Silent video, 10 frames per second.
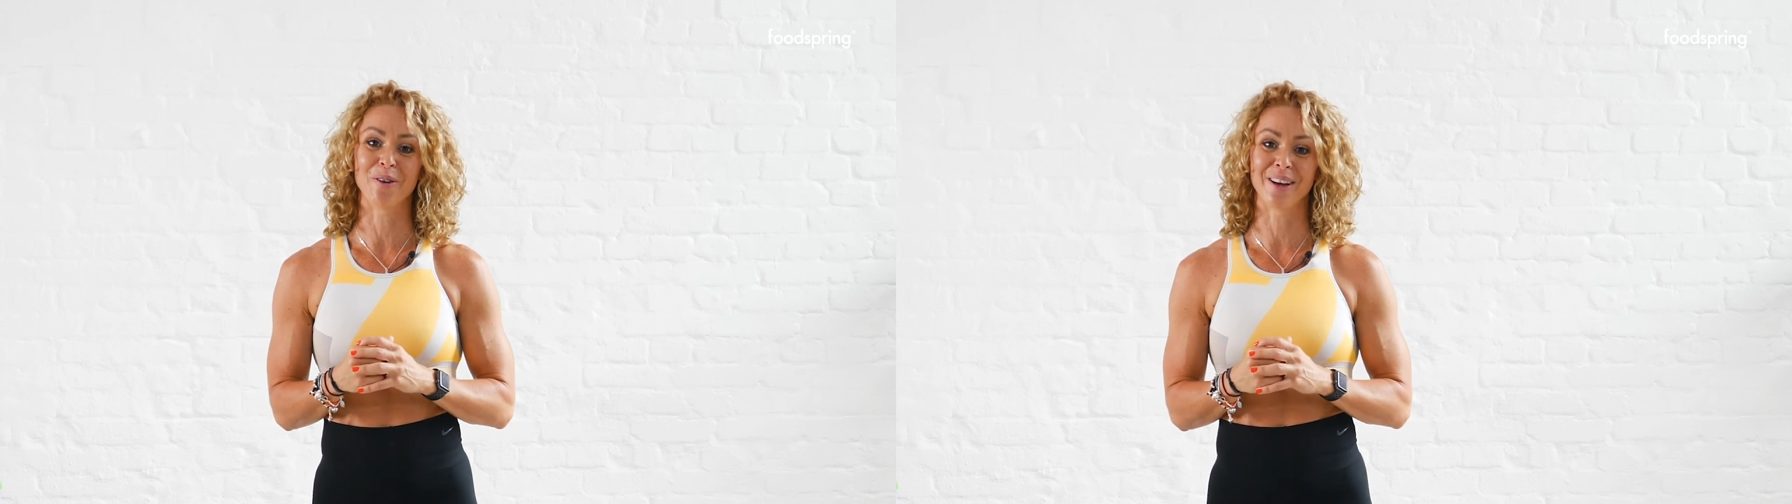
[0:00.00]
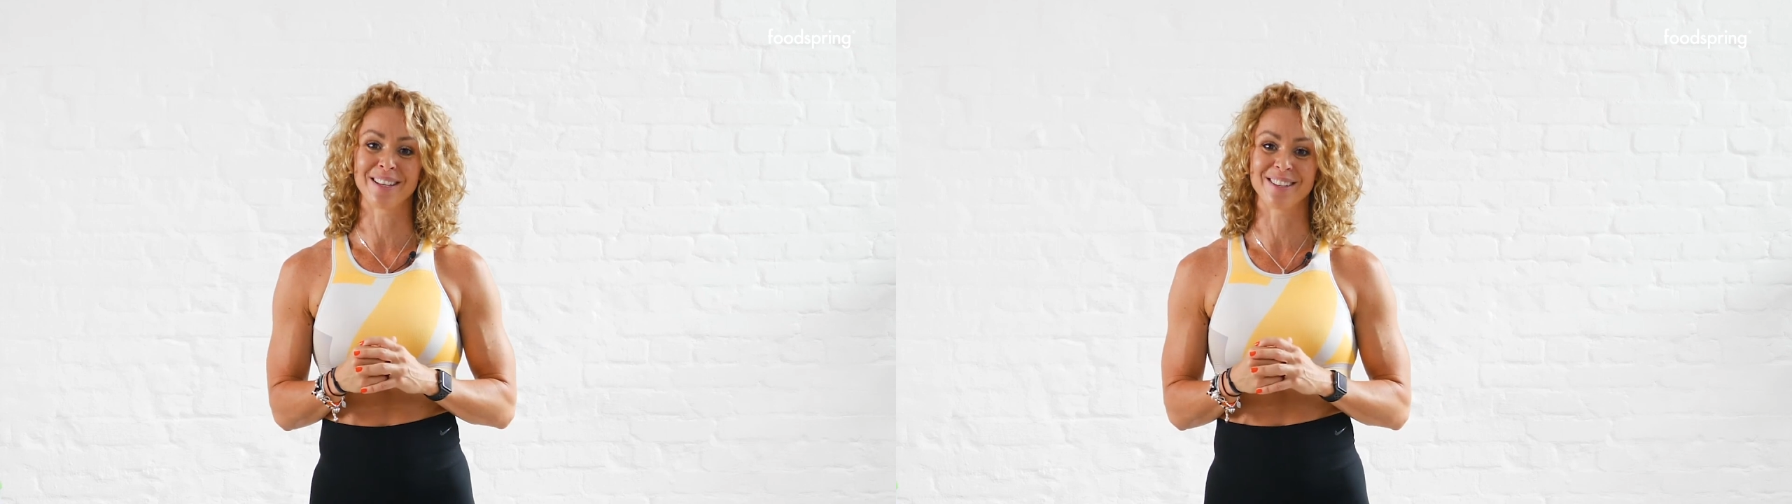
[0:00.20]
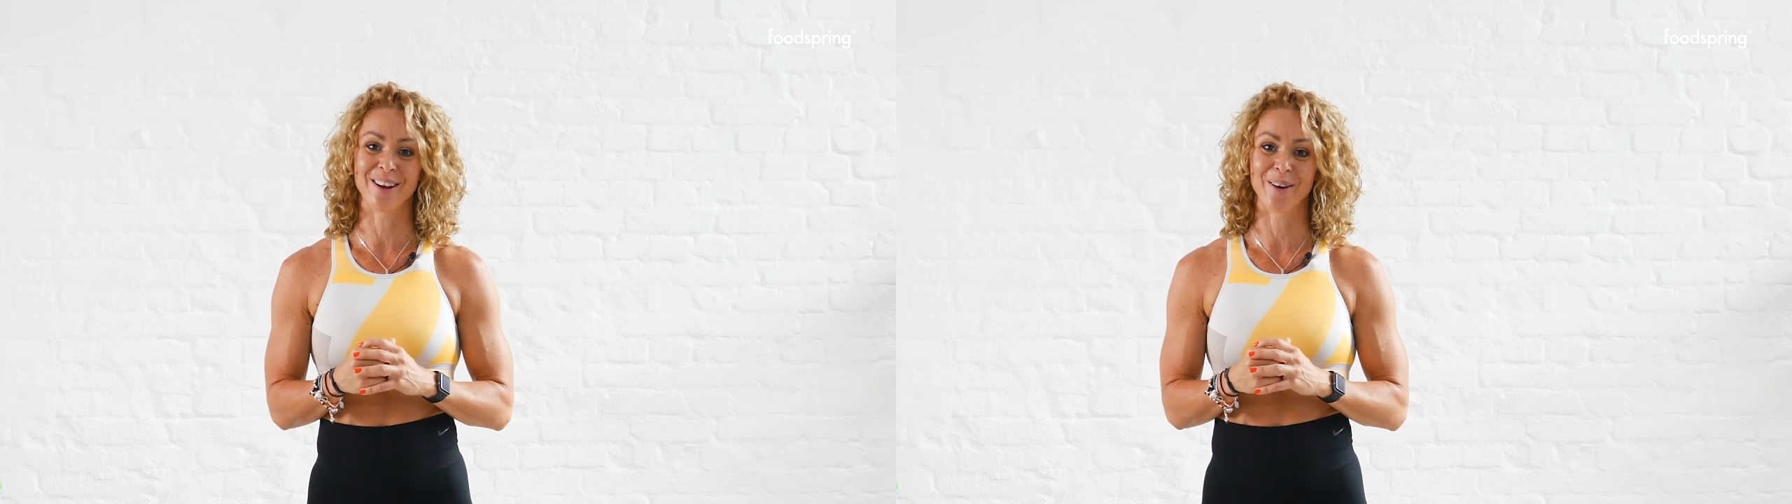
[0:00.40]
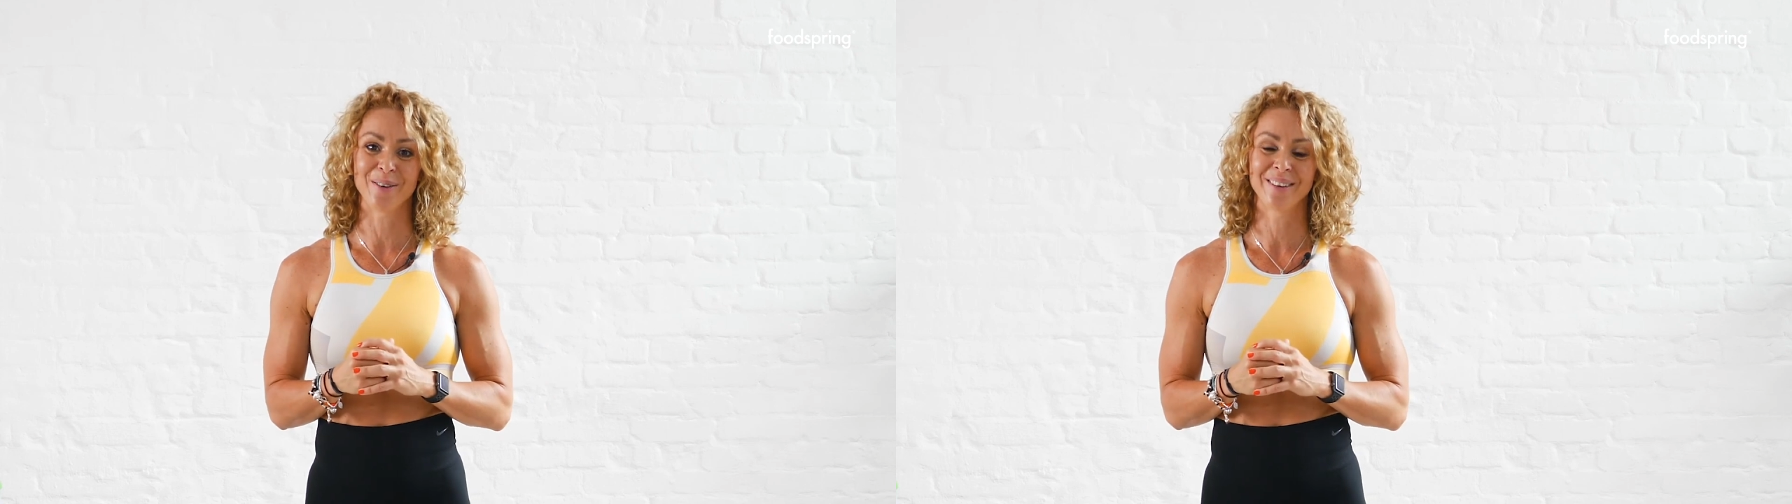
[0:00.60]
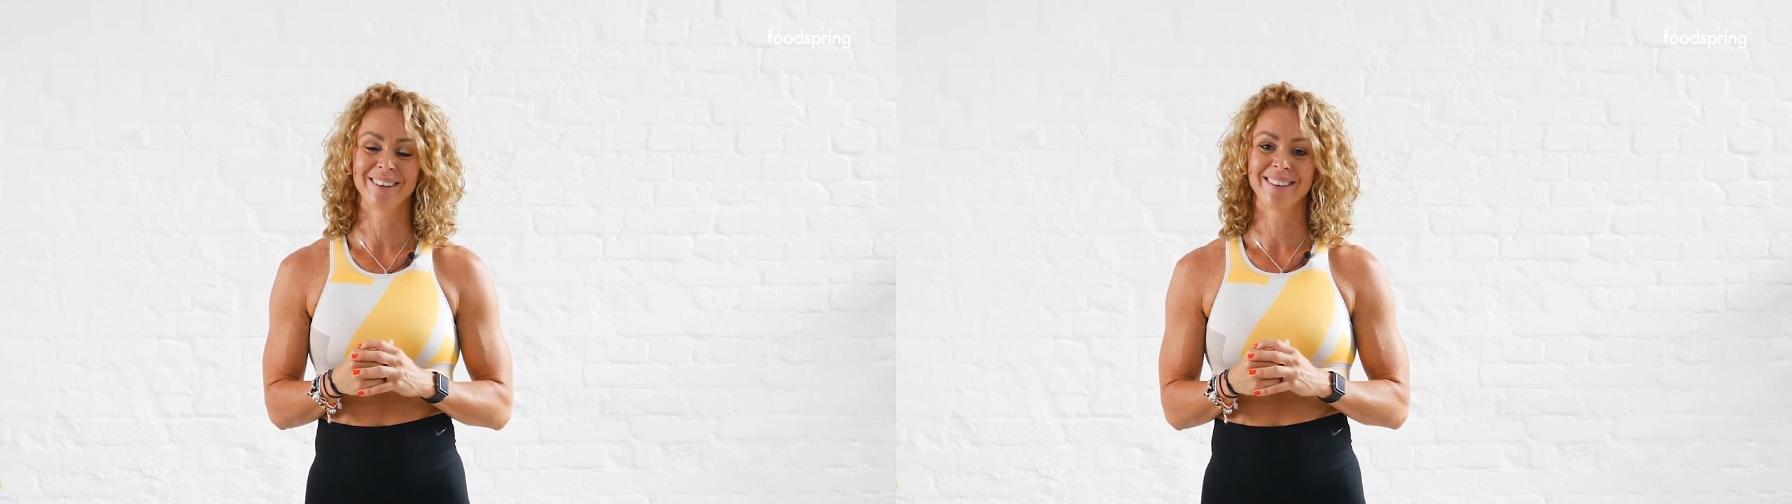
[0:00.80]
of us know,
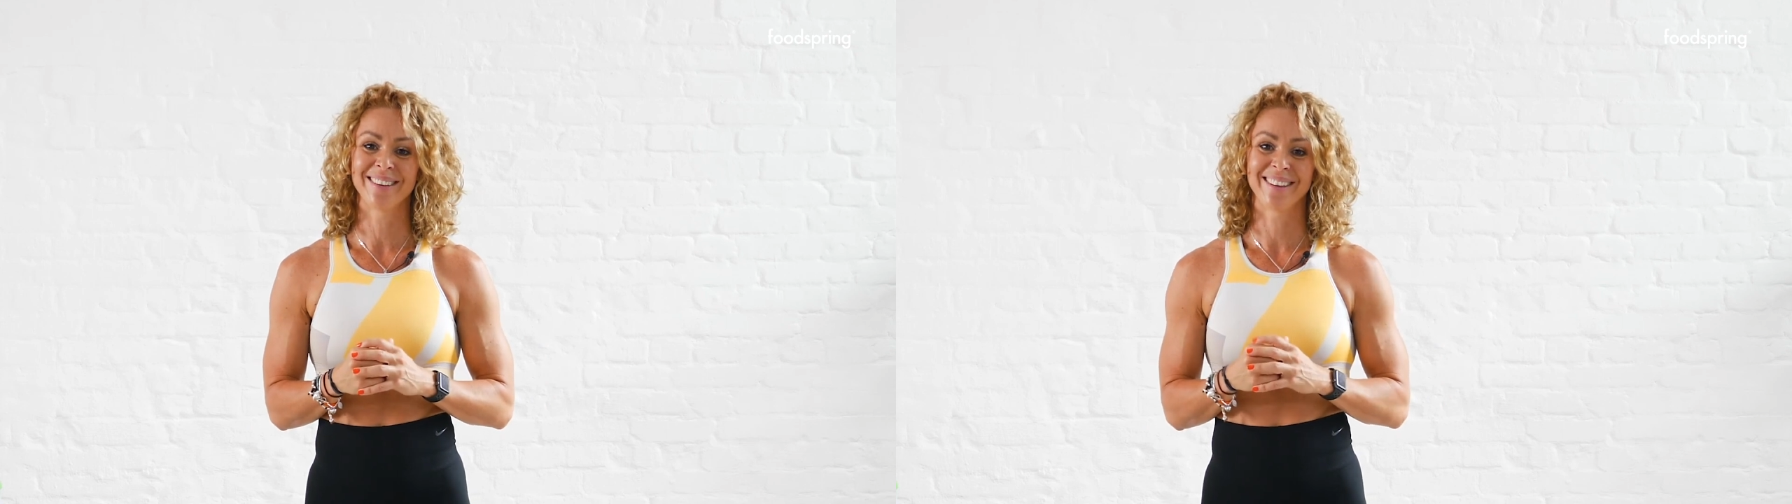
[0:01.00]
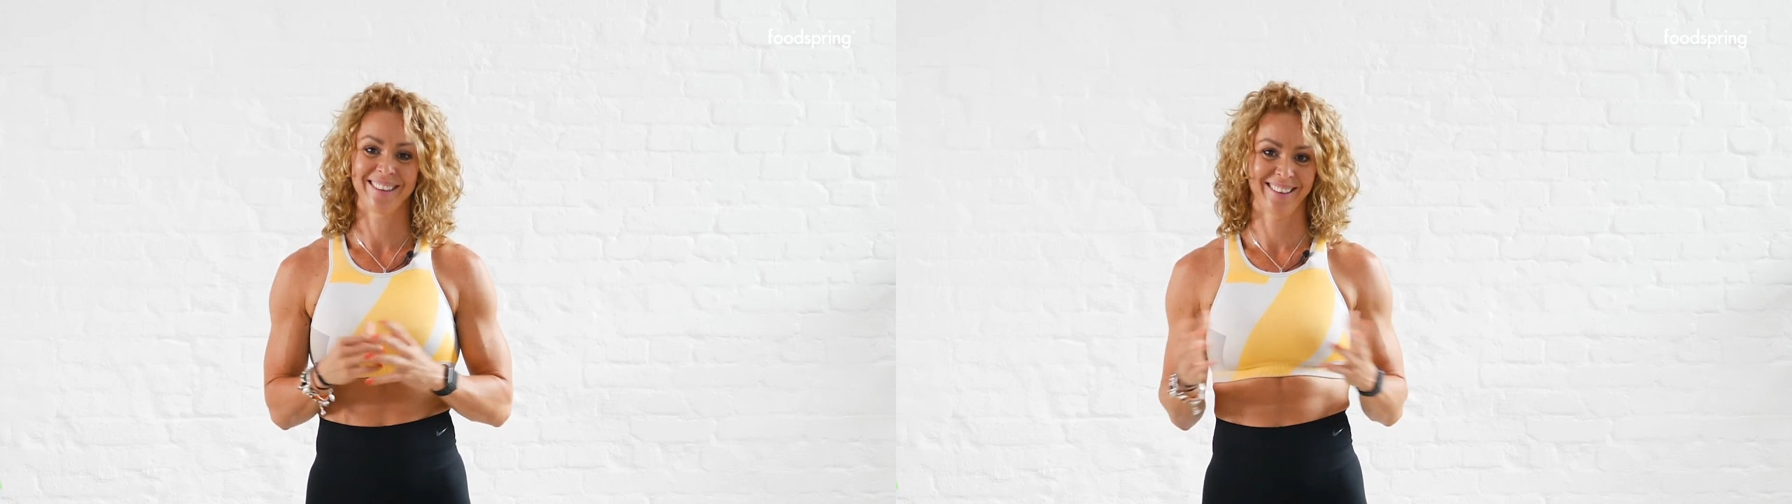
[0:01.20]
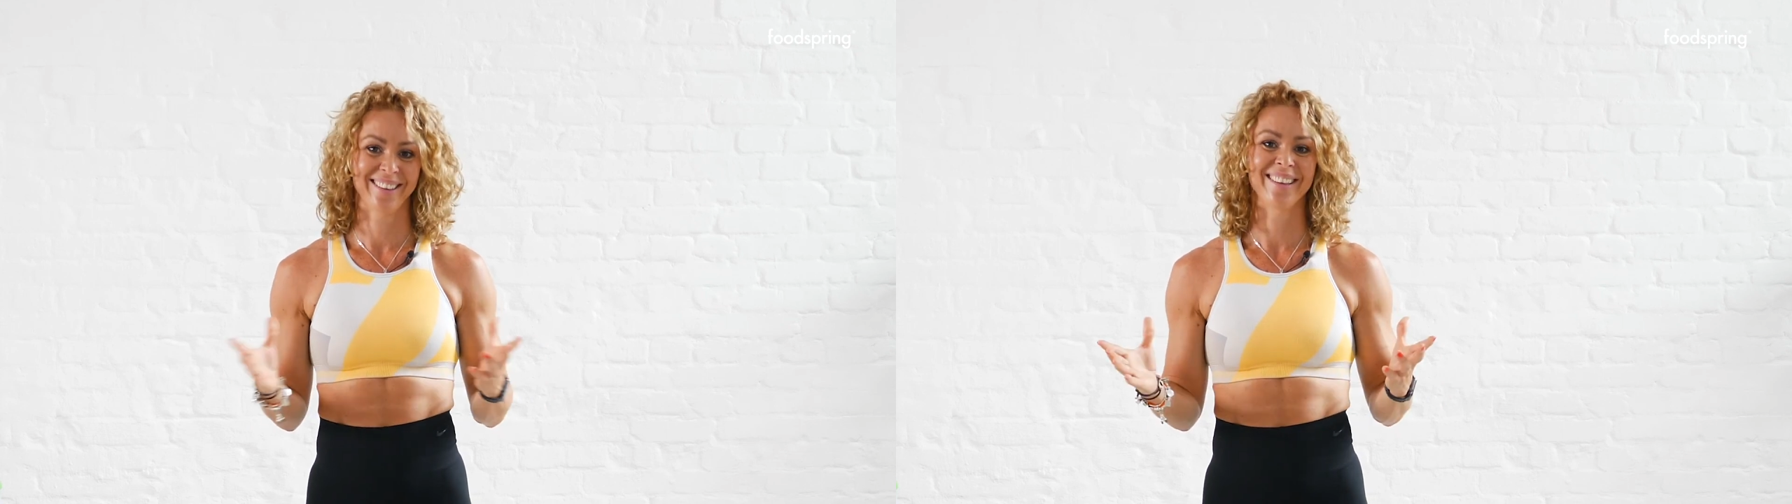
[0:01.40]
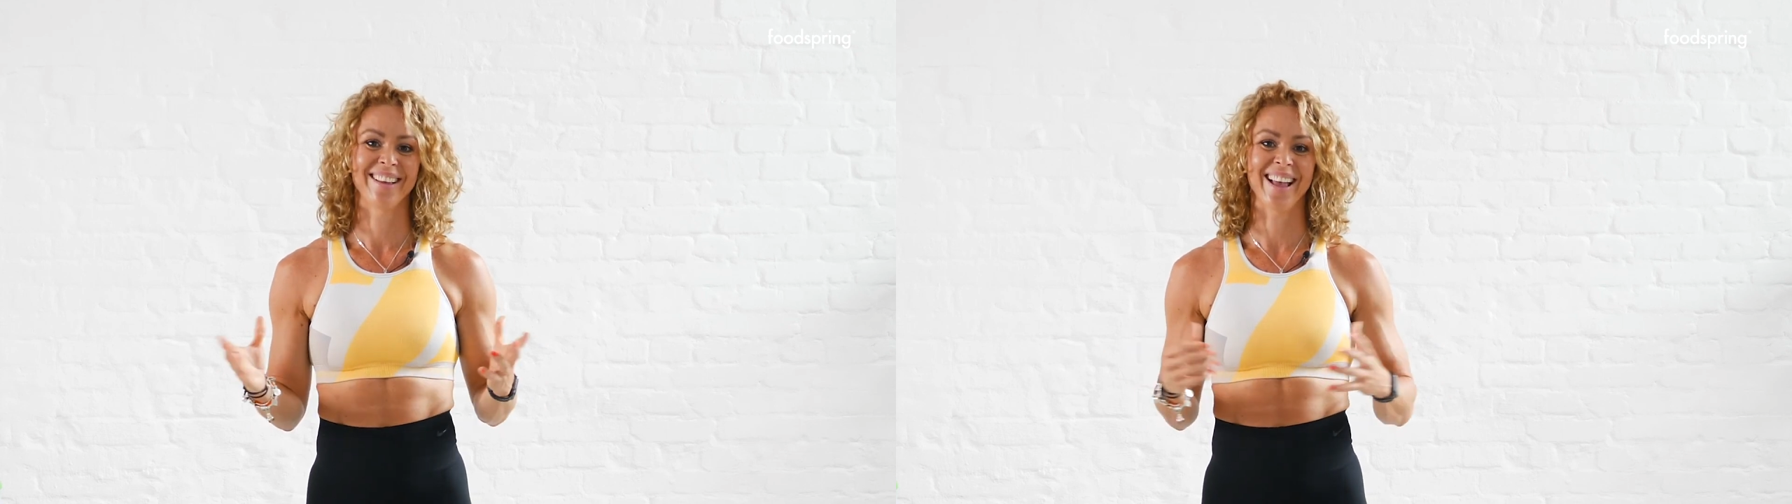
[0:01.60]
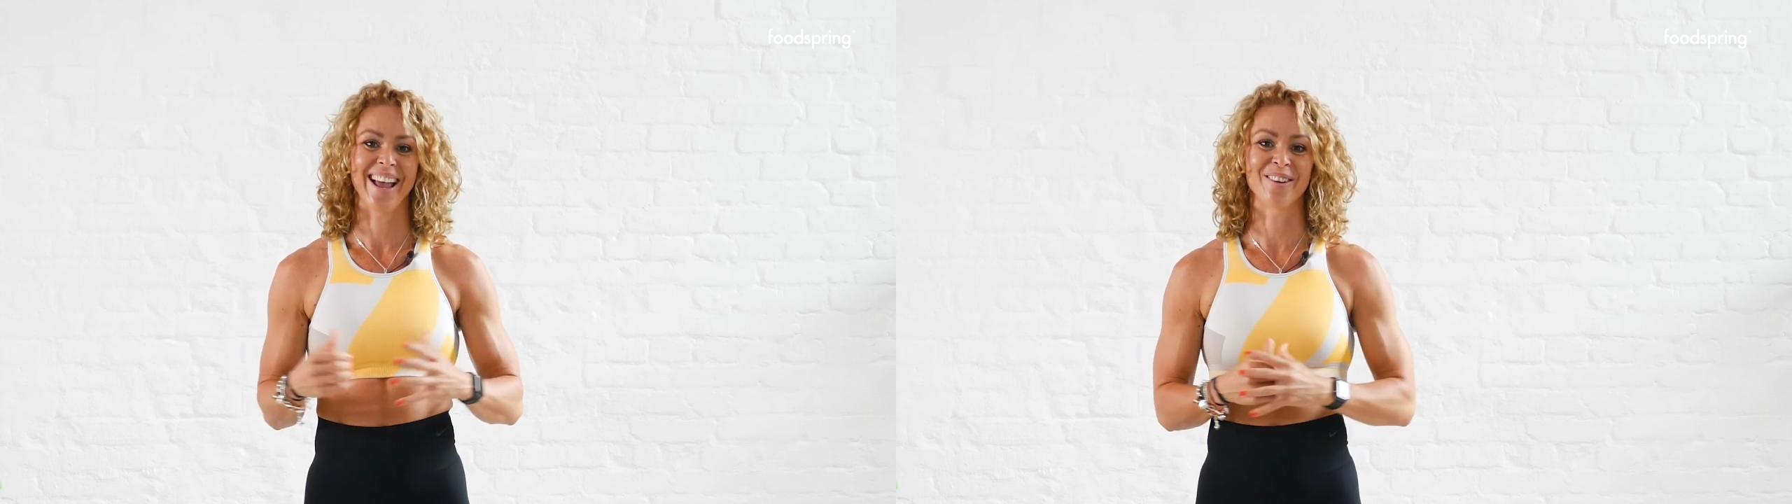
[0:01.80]
and